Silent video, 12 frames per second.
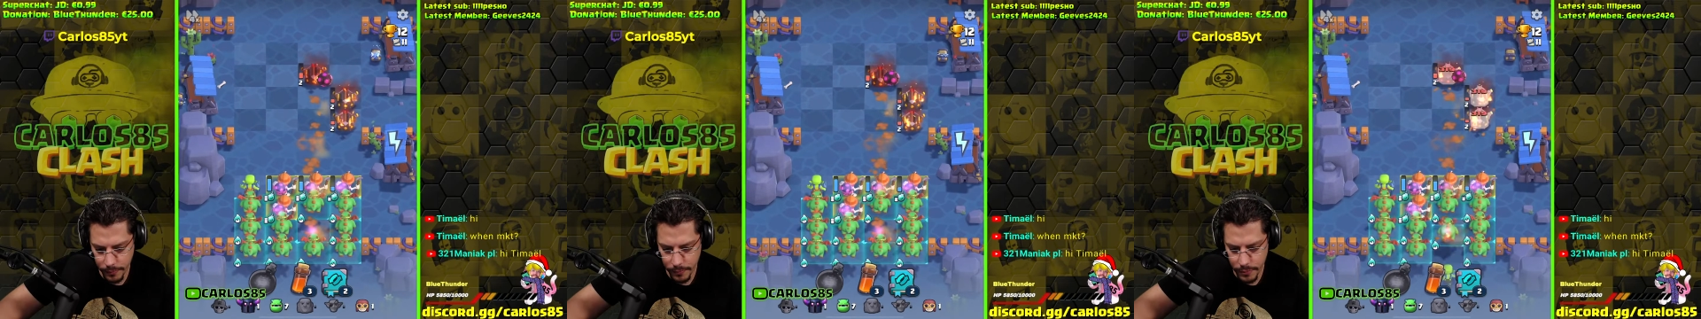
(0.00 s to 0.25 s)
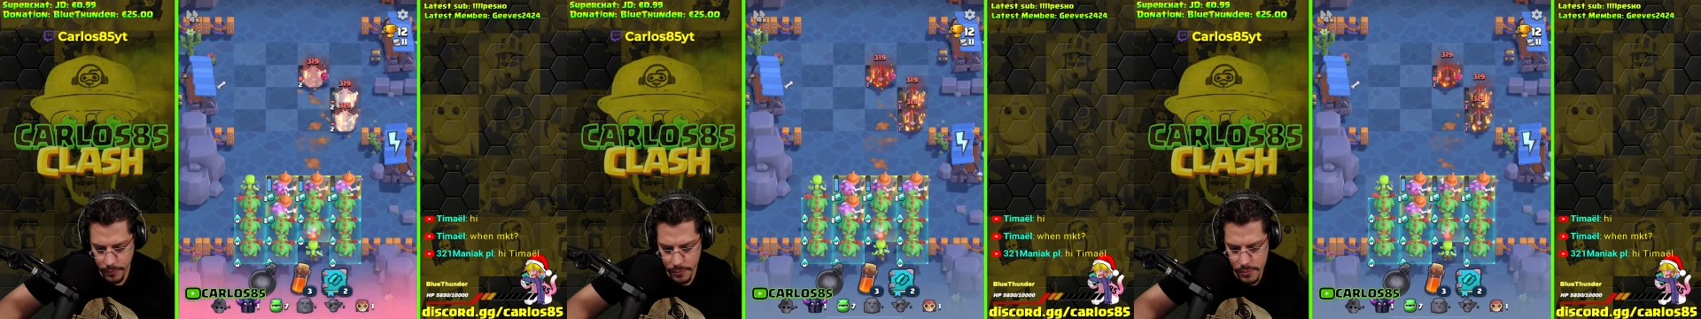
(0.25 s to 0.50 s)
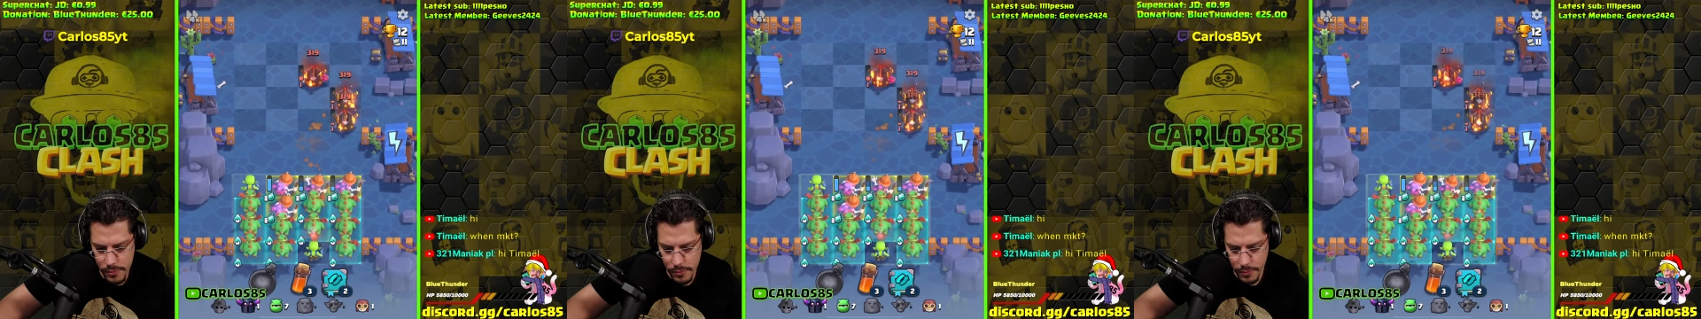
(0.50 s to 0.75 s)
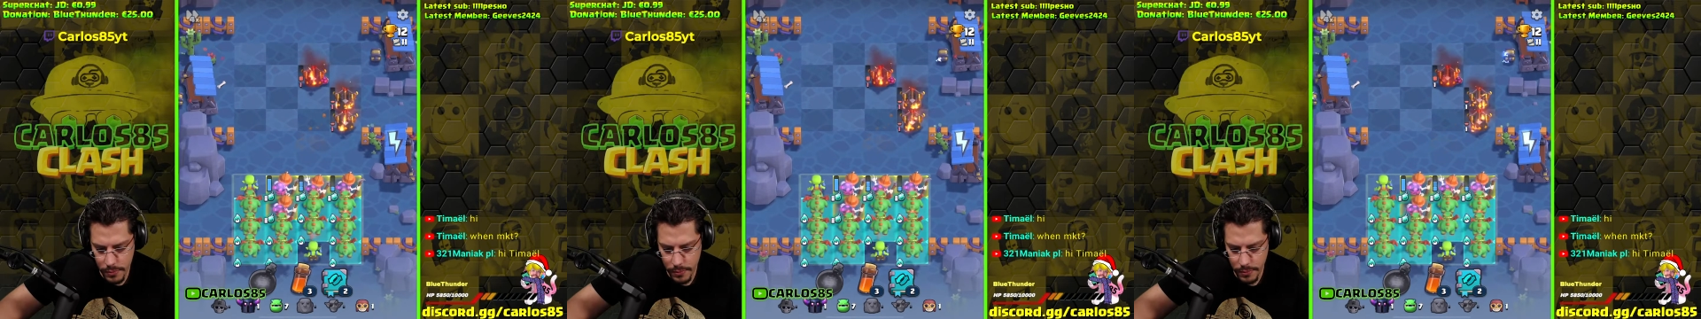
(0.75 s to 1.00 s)

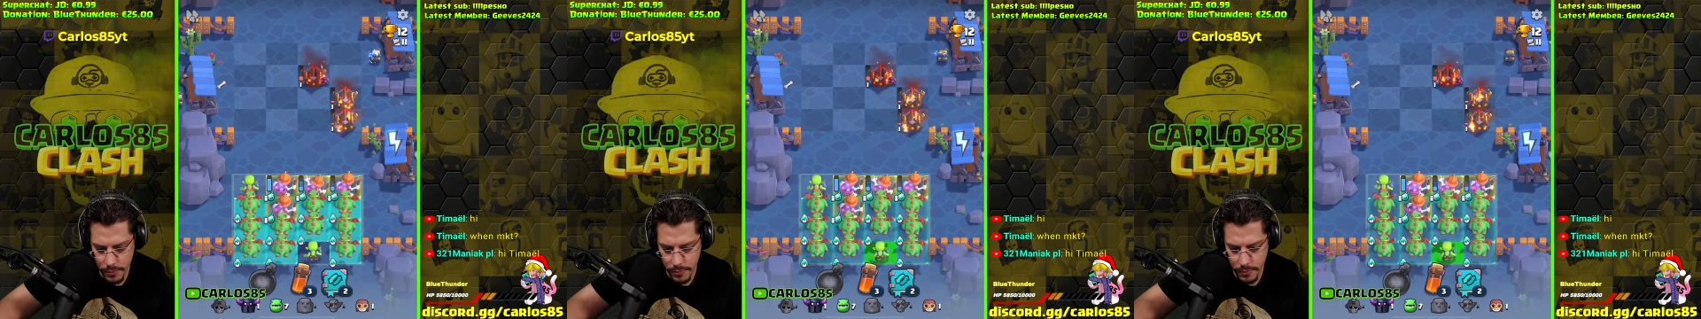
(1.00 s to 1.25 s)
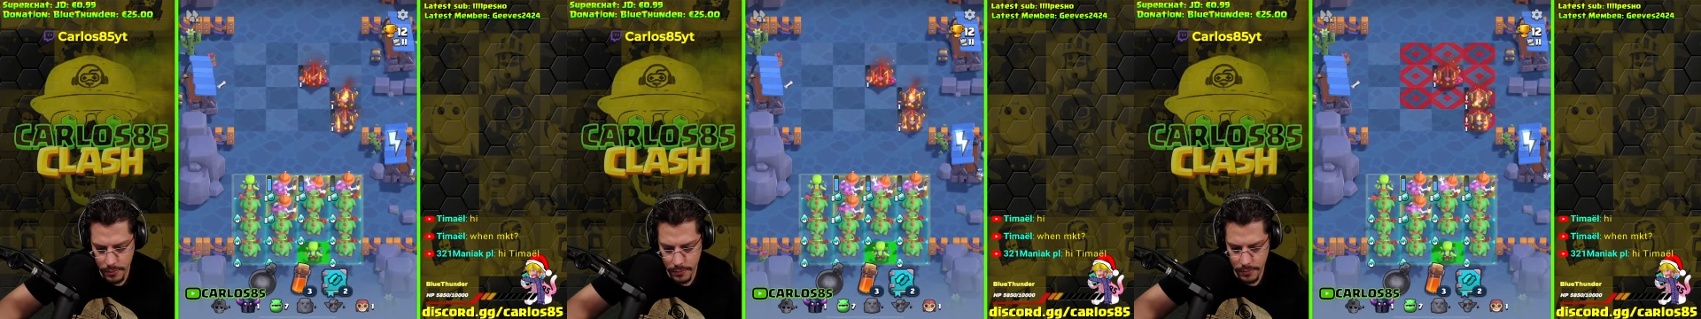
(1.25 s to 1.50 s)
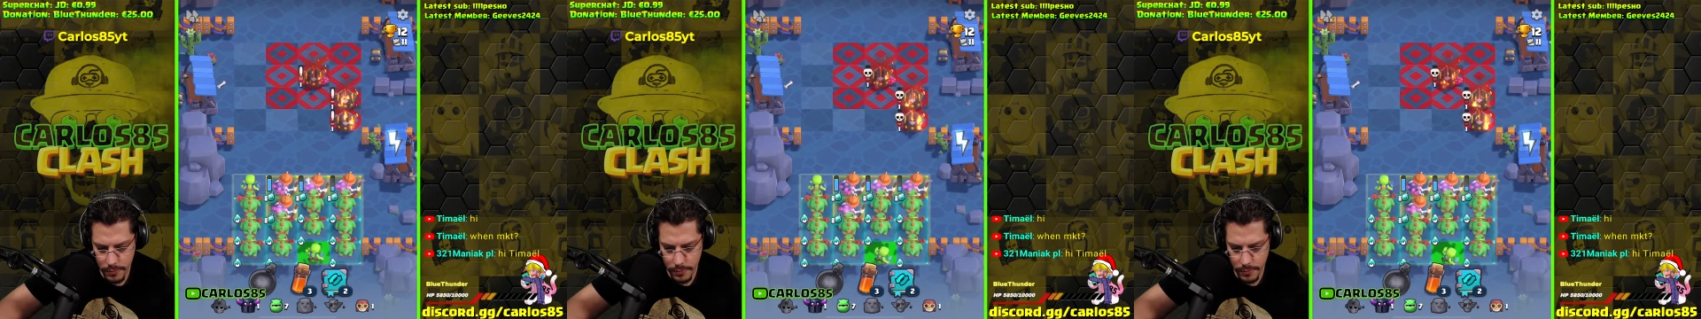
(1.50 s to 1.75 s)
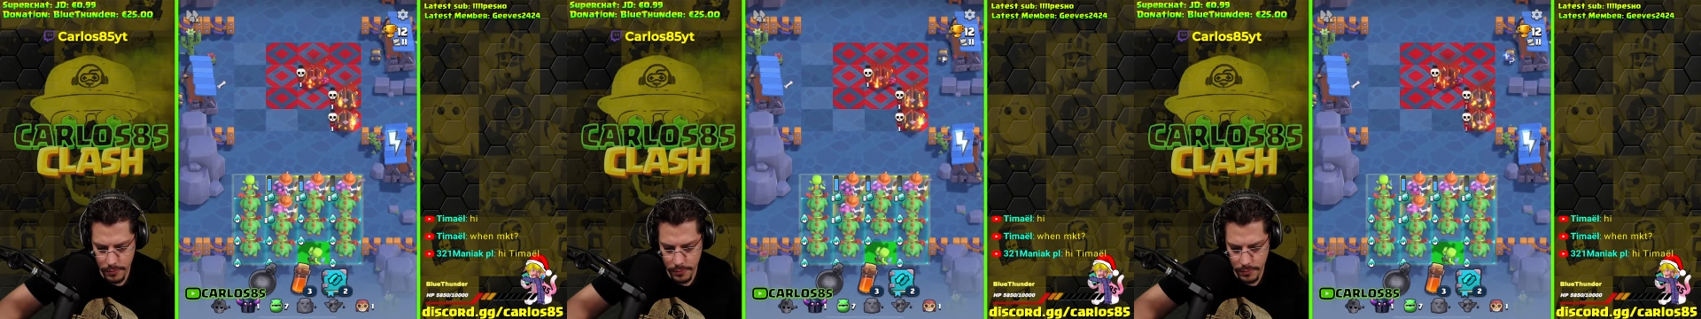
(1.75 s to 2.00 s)

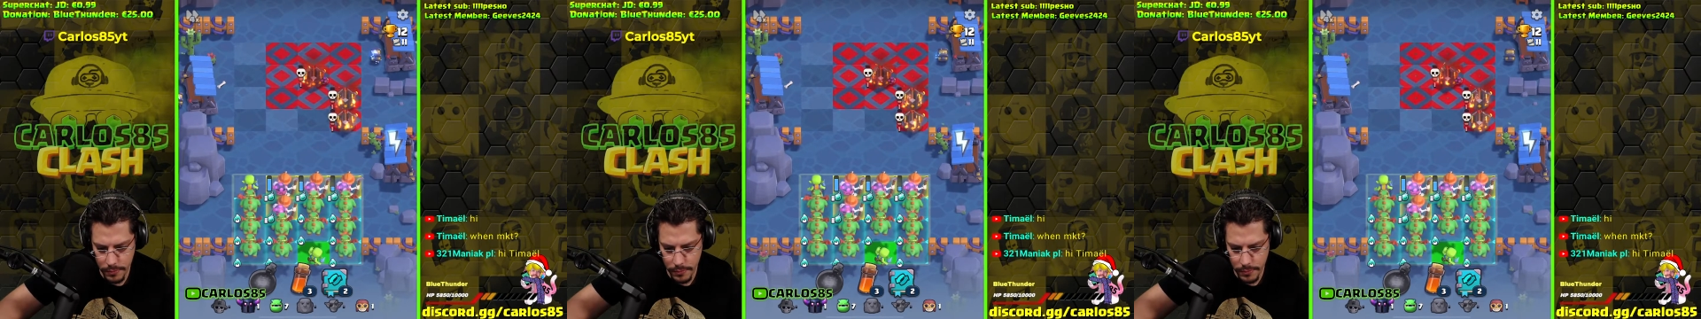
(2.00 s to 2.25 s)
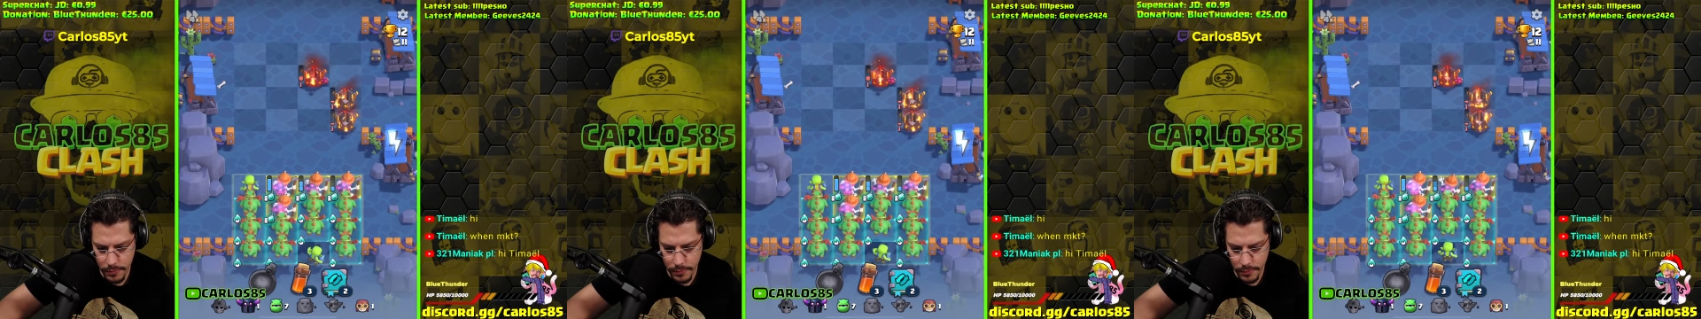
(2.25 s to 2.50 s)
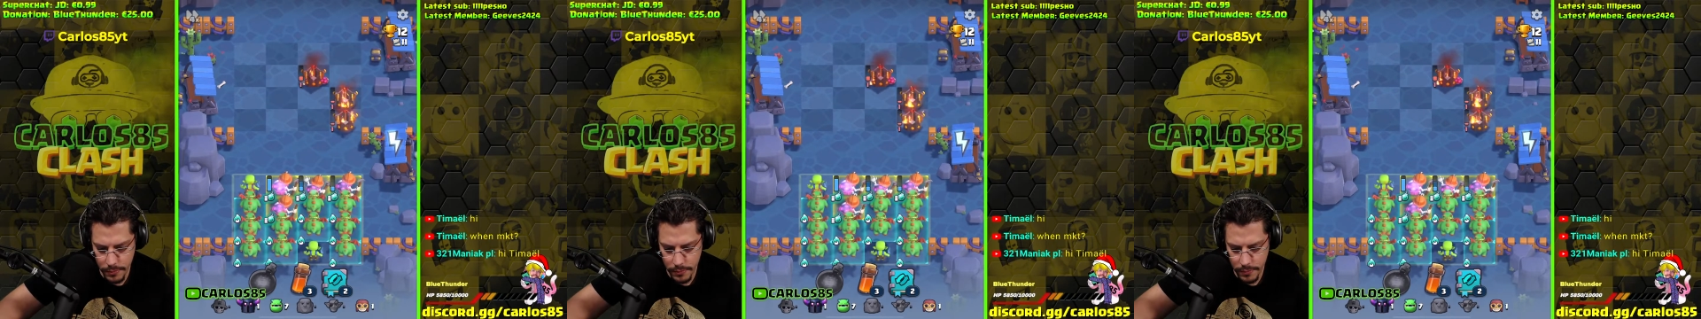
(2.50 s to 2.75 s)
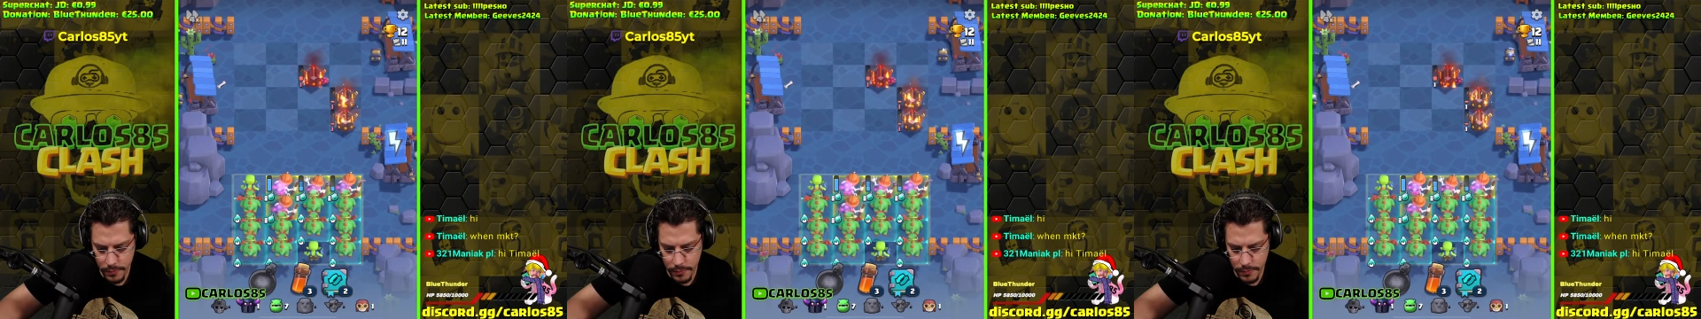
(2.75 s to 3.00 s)

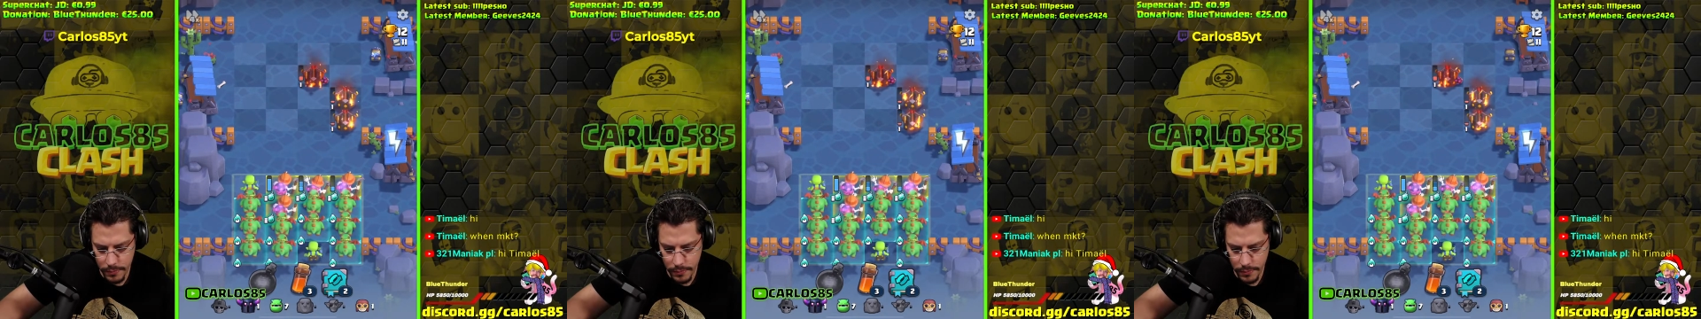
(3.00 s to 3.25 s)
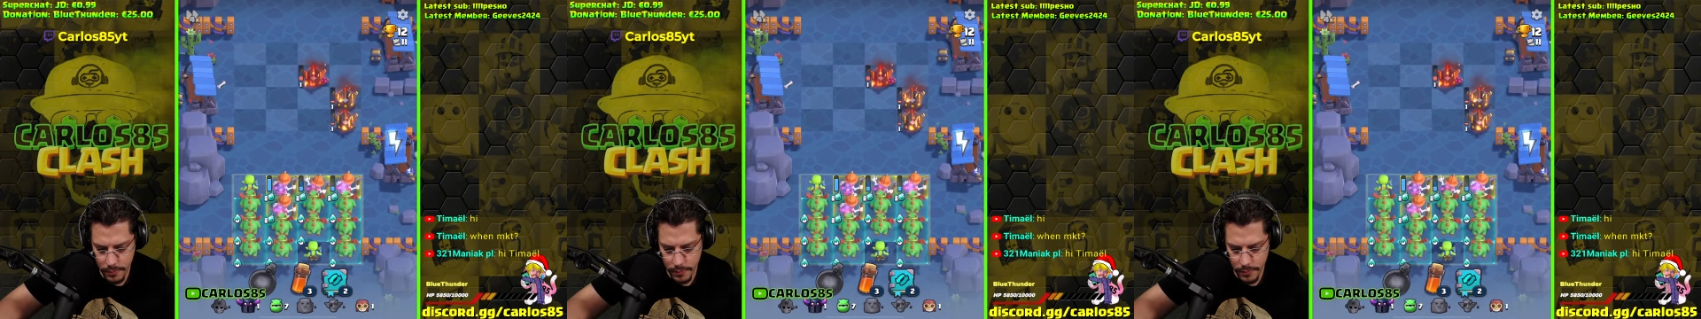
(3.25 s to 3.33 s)
[no speech]